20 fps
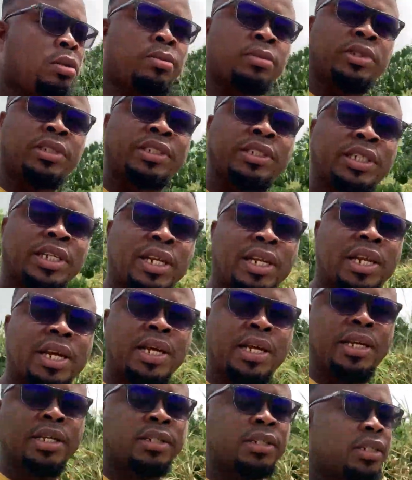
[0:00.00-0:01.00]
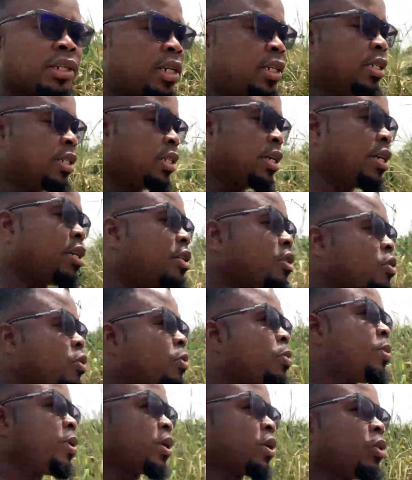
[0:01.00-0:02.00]
Mr. Len, I decided to
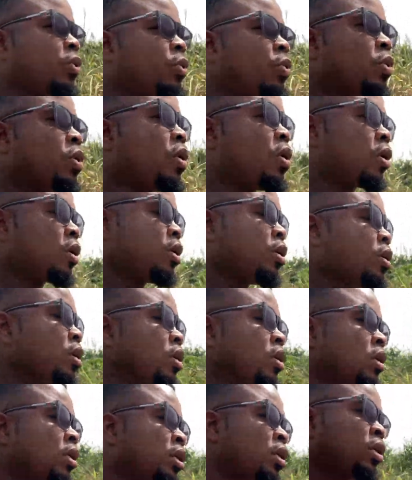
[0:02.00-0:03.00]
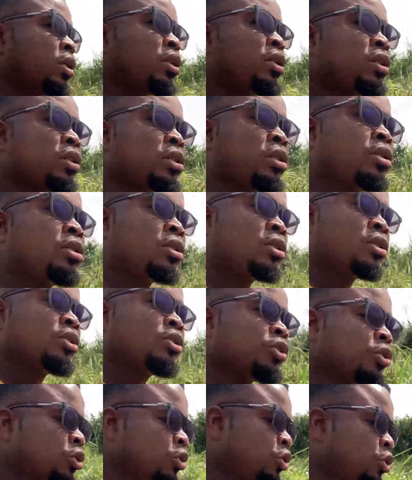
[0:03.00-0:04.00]
take a walk
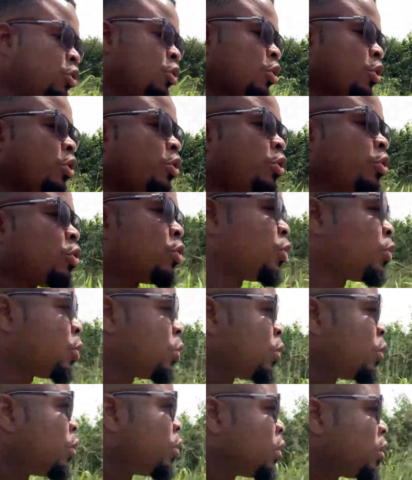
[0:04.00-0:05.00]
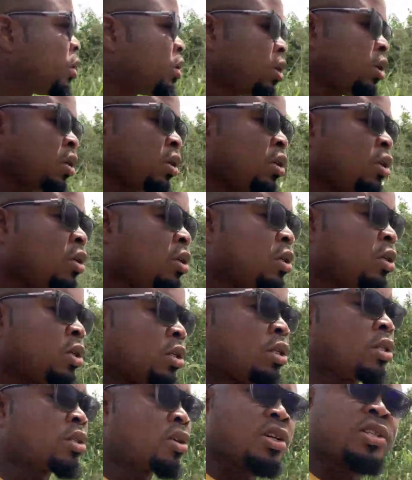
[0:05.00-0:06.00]
to stroll through.
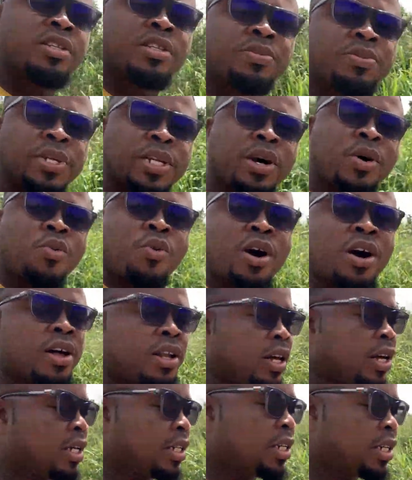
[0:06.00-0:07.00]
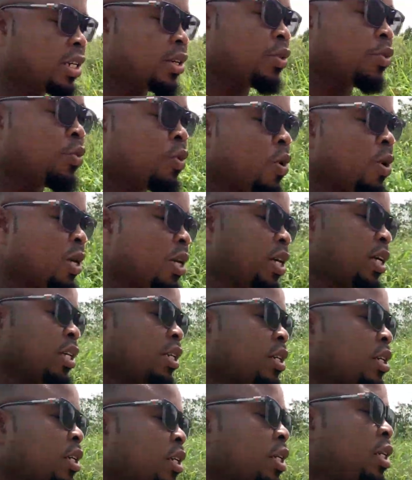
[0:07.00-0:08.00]
Because it's been a while I did a walking
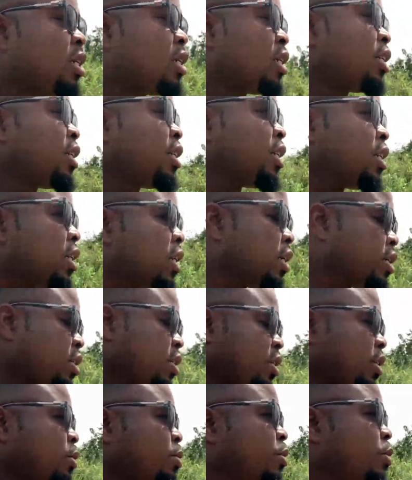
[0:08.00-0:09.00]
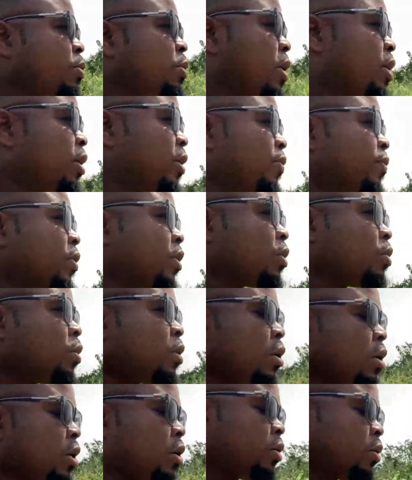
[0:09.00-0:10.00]
in Asebu, Pan Africa.
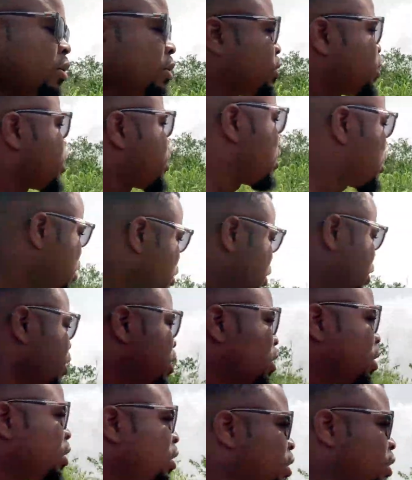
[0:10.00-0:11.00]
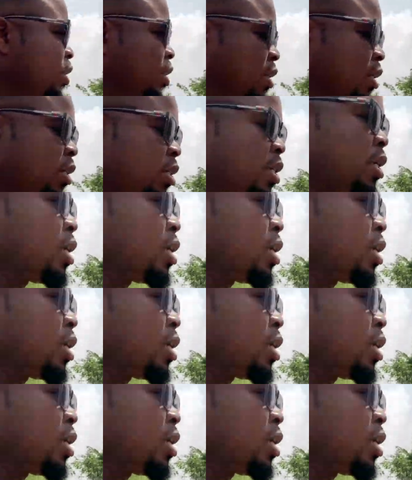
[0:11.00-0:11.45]
Wow, this